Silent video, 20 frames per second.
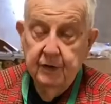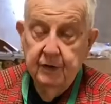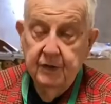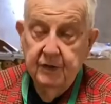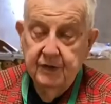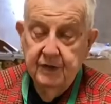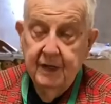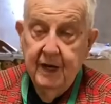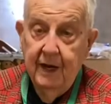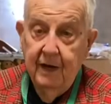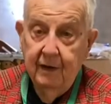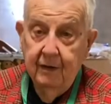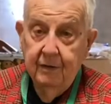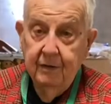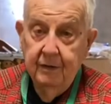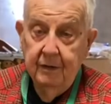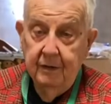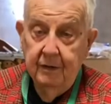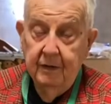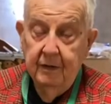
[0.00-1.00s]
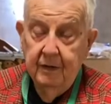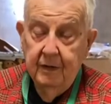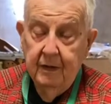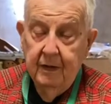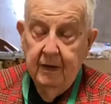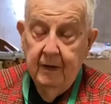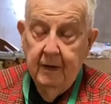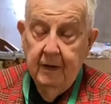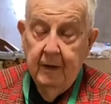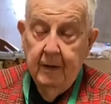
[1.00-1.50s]
is down
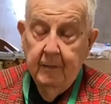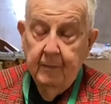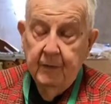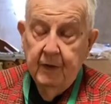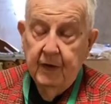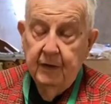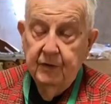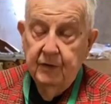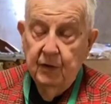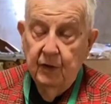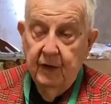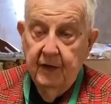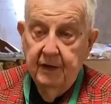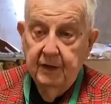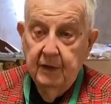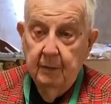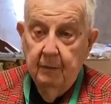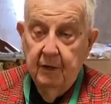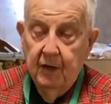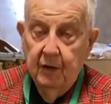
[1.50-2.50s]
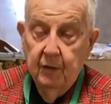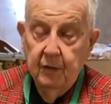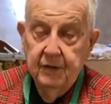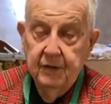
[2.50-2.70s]
to let the blower